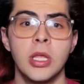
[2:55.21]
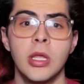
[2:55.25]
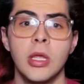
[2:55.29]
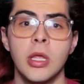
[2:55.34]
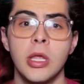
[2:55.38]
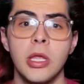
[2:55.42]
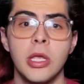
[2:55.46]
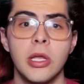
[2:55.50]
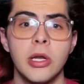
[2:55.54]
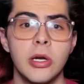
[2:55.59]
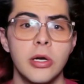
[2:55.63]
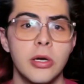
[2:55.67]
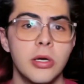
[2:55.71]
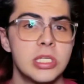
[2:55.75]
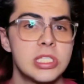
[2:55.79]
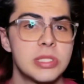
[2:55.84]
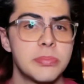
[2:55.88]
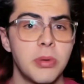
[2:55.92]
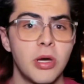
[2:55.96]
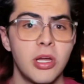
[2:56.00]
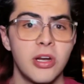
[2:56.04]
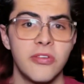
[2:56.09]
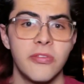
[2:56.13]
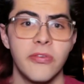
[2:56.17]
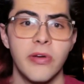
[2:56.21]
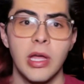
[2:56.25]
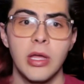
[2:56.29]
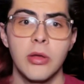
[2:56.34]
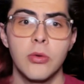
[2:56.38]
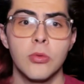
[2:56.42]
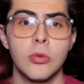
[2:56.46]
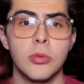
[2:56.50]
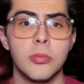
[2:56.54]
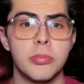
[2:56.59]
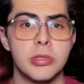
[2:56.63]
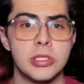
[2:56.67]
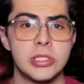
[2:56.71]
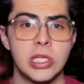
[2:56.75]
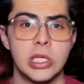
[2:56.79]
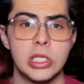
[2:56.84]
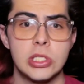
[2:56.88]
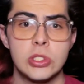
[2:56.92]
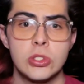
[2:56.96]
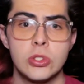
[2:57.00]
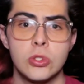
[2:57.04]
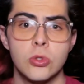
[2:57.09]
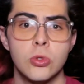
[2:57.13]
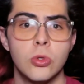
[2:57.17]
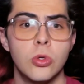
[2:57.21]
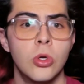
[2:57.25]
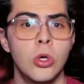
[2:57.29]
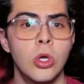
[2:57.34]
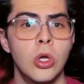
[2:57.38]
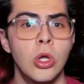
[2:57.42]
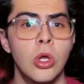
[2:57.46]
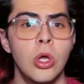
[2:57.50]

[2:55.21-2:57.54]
Here, Spotify will present you